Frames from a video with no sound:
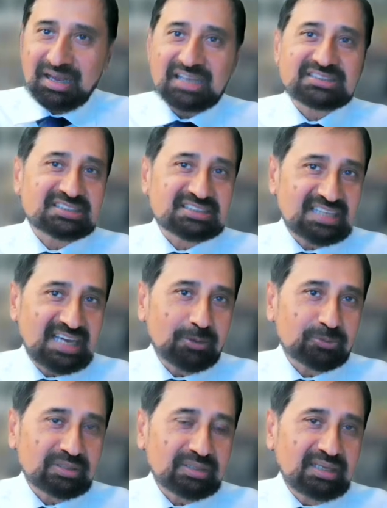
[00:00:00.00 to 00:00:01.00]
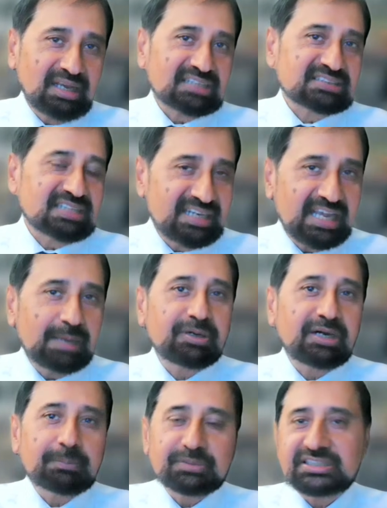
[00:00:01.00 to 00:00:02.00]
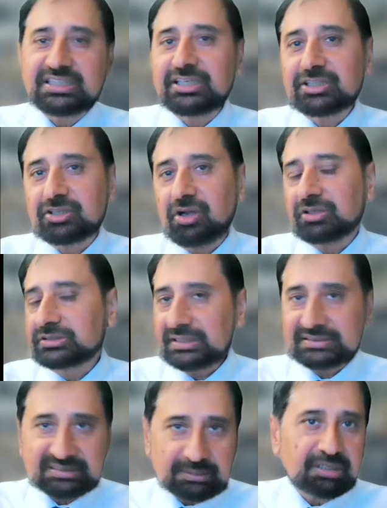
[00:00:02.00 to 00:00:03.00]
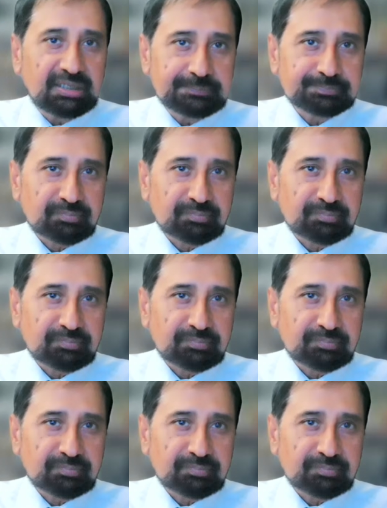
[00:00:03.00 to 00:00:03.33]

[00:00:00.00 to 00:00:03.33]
as the south, as the labour and material costs are similar.